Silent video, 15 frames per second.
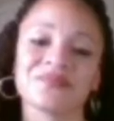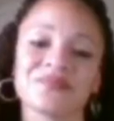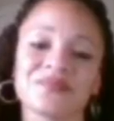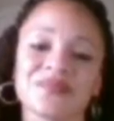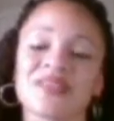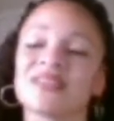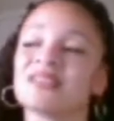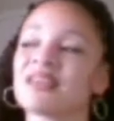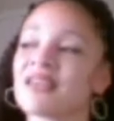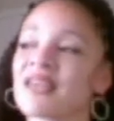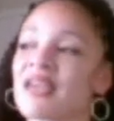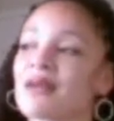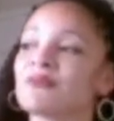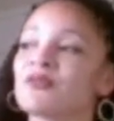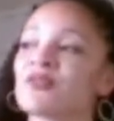through that wall
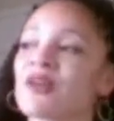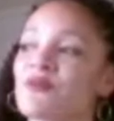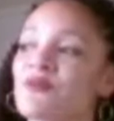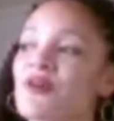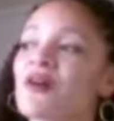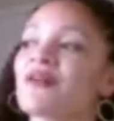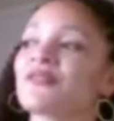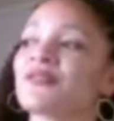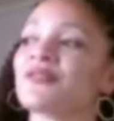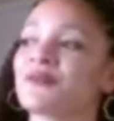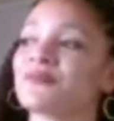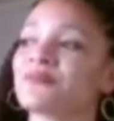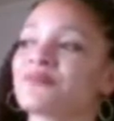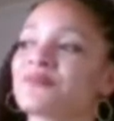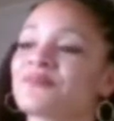though. They
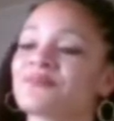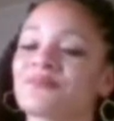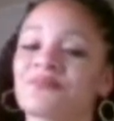came south.